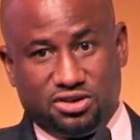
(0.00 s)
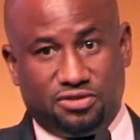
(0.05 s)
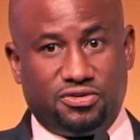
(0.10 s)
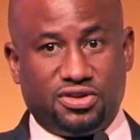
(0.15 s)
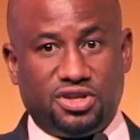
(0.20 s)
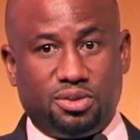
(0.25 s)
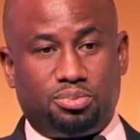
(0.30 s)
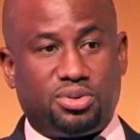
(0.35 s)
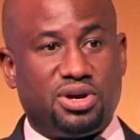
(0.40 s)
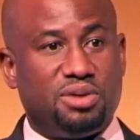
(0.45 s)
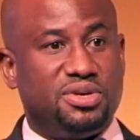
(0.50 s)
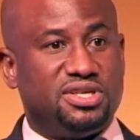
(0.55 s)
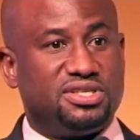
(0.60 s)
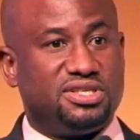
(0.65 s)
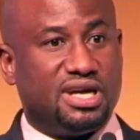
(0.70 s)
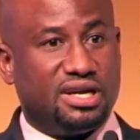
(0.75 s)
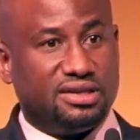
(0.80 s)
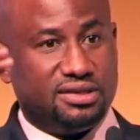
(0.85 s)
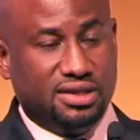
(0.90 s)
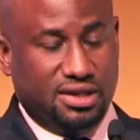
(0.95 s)
off on the premise
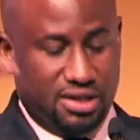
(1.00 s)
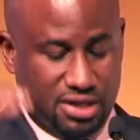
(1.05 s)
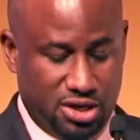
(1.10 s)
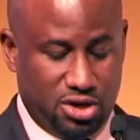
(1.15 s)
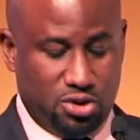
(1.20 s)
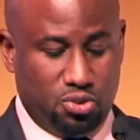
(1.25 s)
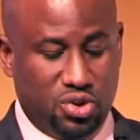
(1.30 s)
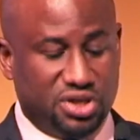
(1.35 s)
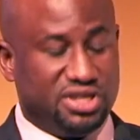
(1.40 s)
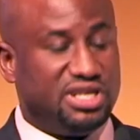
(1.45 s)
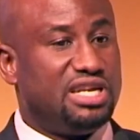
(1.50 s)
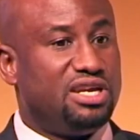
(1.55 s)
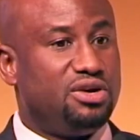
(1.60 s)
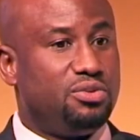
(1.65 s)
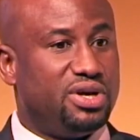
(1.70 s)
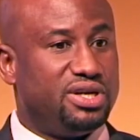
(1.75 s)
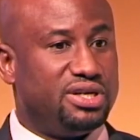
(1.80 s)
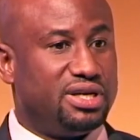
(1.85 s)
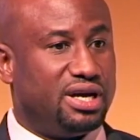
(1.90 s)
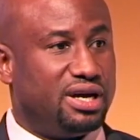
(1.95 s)
that we're dealing
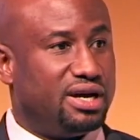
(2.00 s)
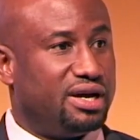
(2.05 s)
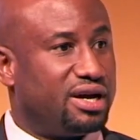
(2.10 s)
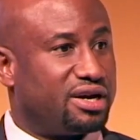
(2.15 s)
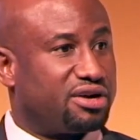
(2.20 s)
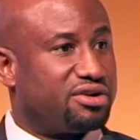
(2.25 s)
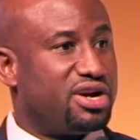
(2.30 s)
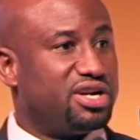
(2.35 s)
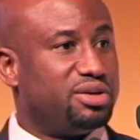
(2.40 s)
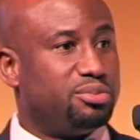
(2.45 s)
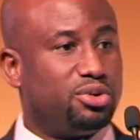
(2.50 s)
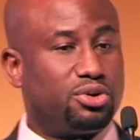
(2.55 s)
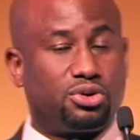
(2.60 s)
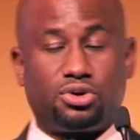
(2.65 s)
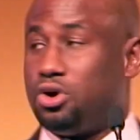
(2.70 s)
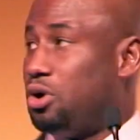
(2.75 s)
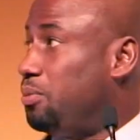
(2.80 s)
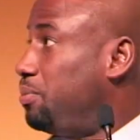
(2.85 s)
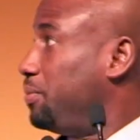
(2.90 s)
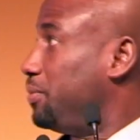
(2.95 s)
with a credible
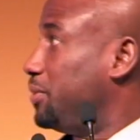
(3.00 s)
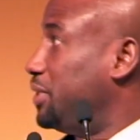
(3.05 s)
crop.